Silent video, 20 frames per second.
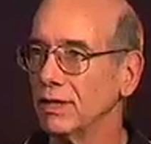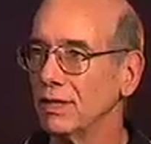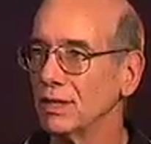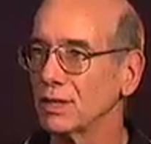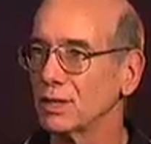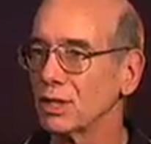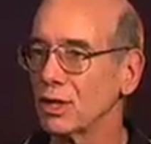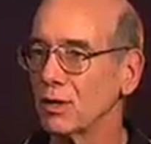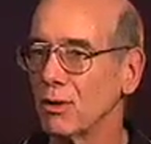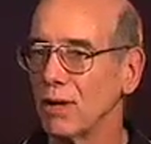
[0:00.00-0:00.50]

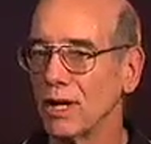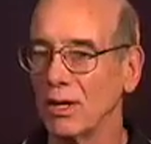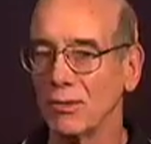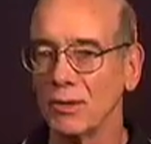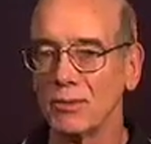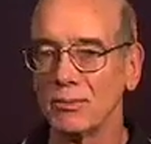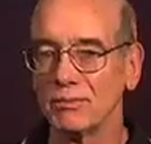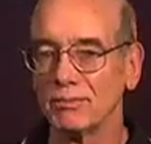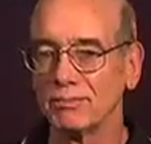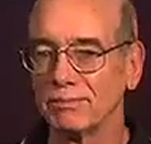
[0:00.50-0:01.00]
So
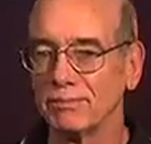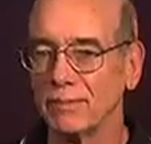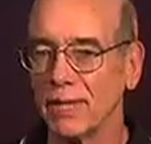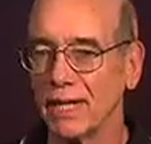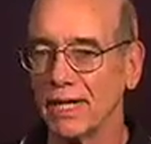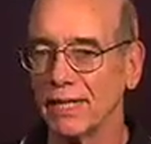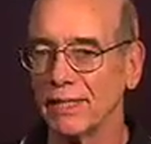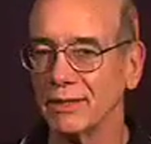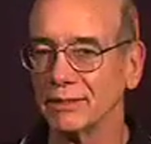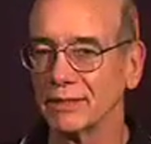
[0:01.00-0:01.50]
we
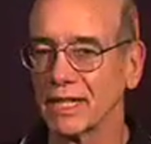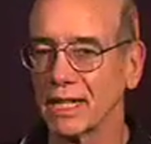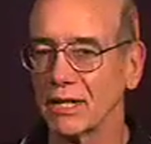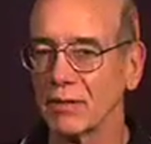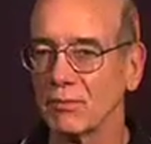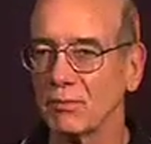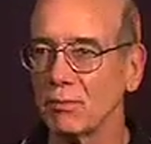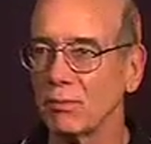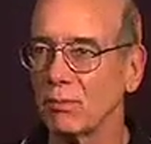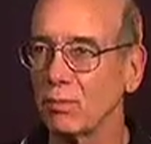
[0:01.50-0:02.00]
kind of
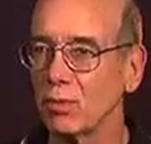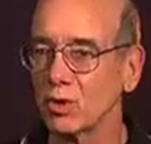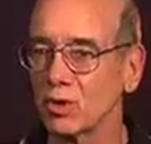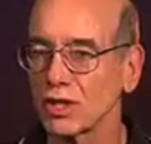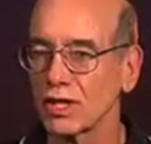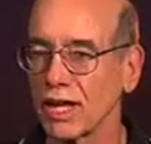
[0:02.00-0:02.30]
pushed